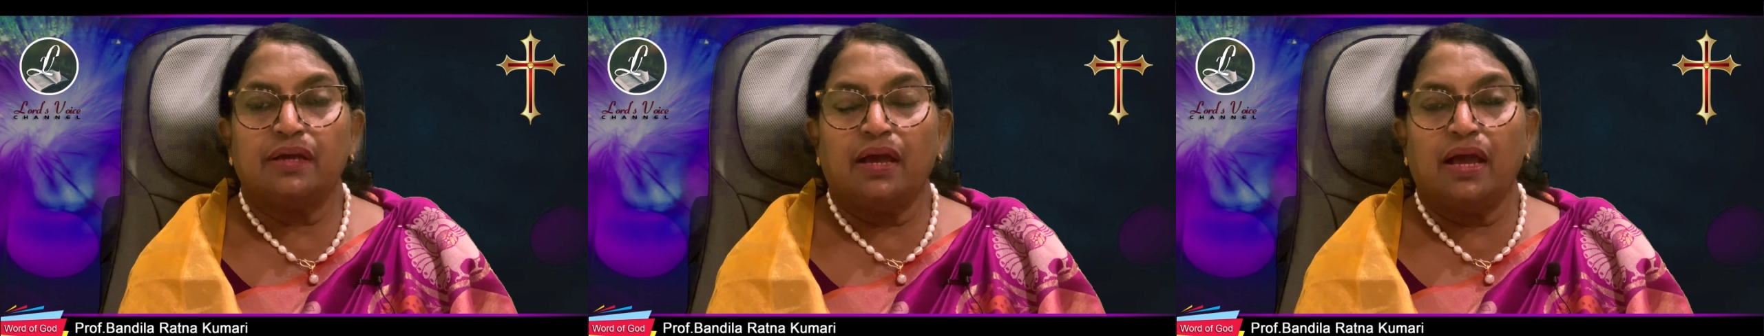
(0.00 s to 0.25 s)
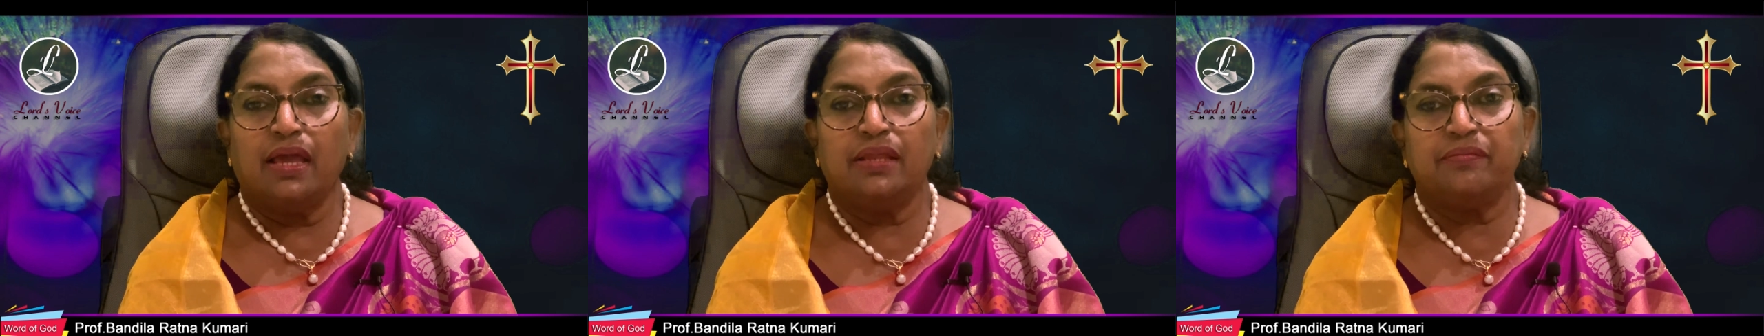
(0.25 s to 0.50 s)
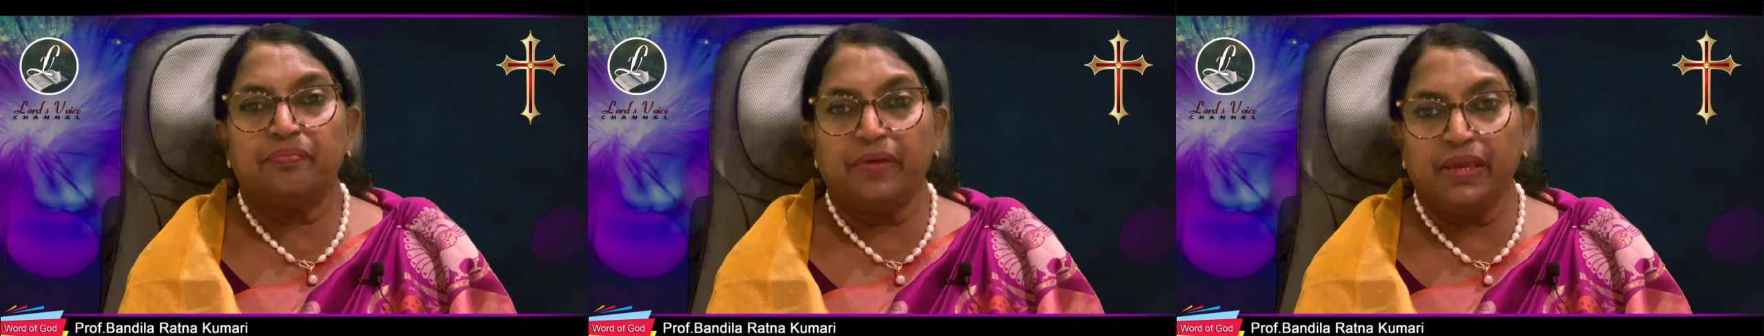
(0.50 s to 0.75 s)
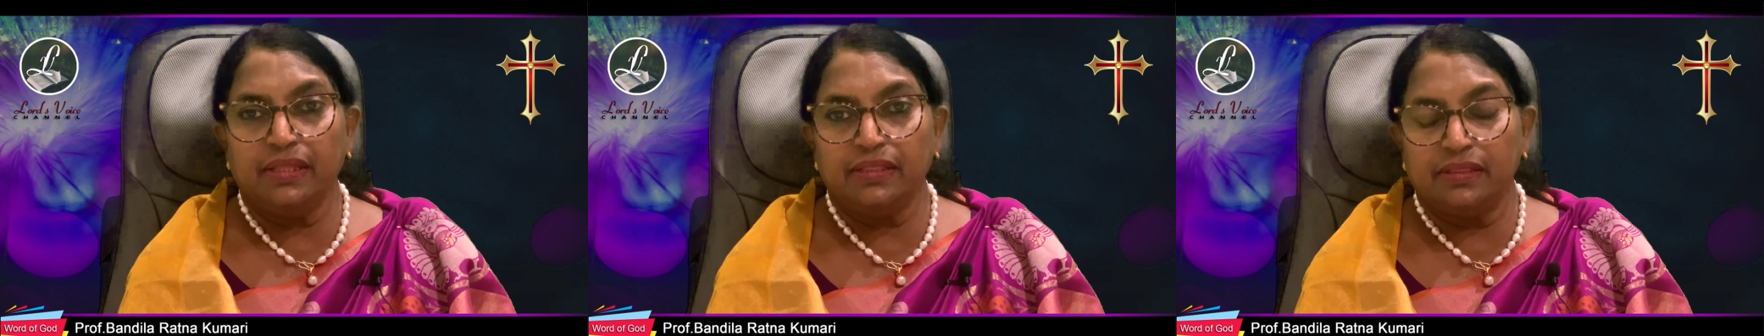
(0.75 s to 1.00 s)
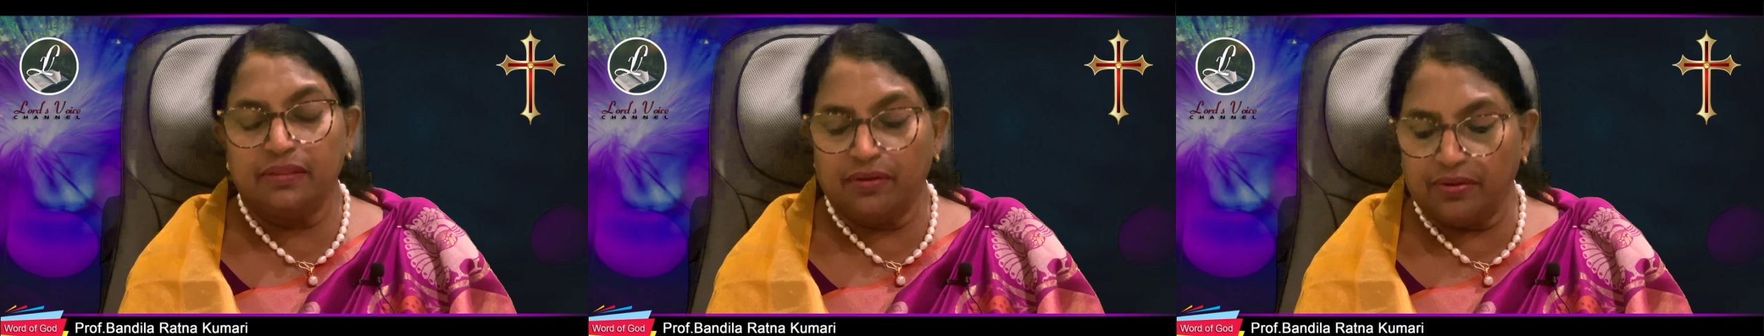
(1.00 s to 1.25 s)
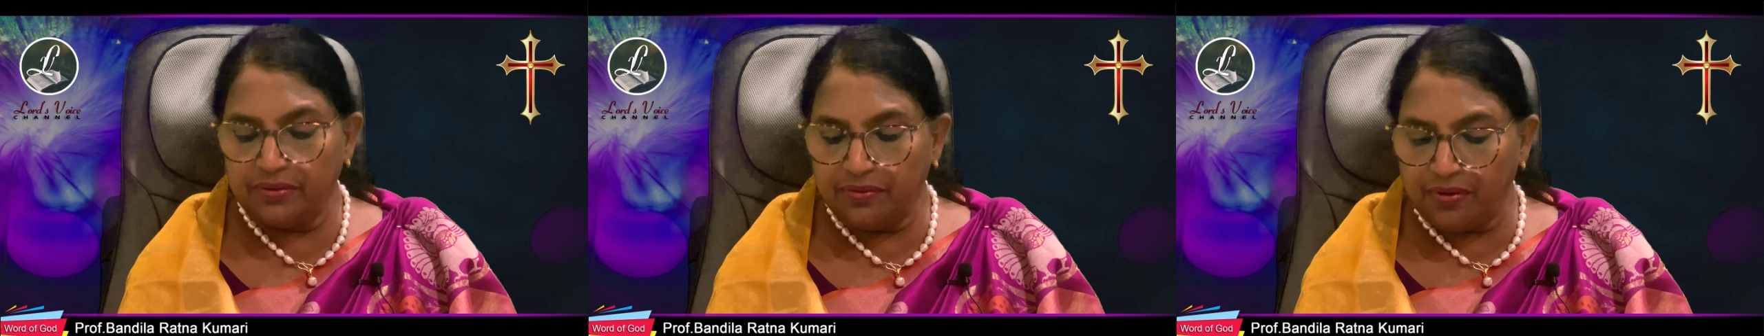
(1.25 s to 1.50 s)
and faith
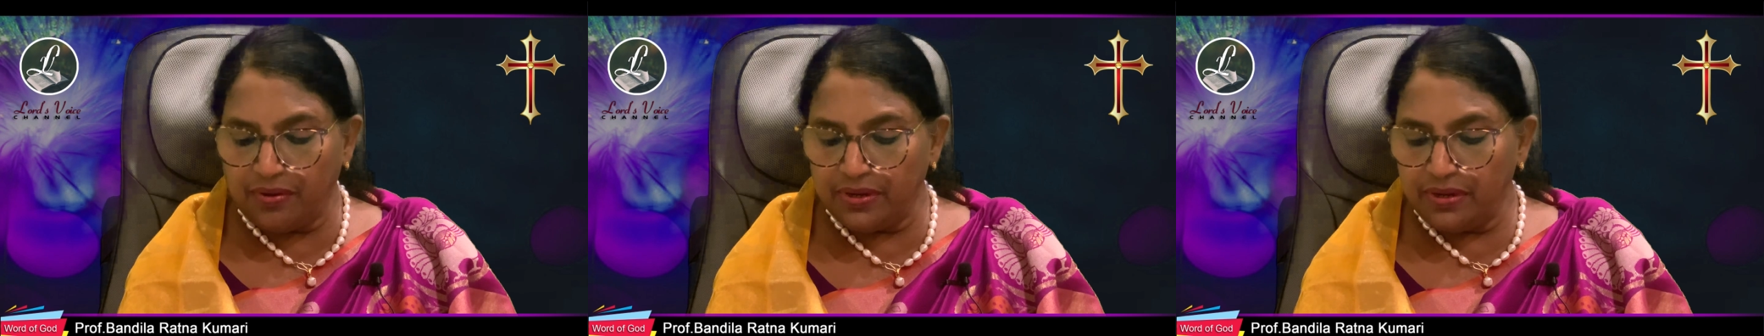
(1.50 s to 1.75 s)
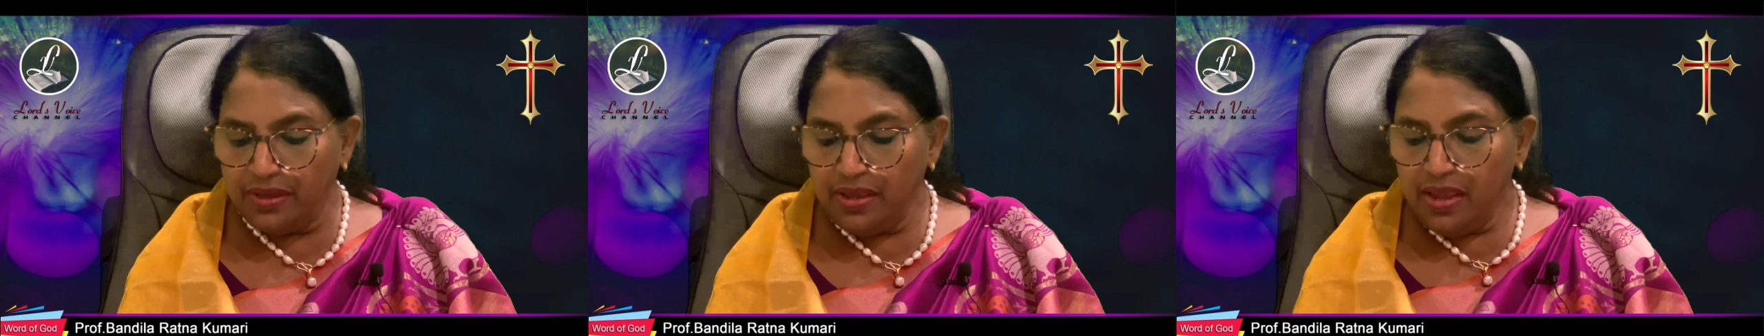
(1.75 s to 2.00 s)
on God.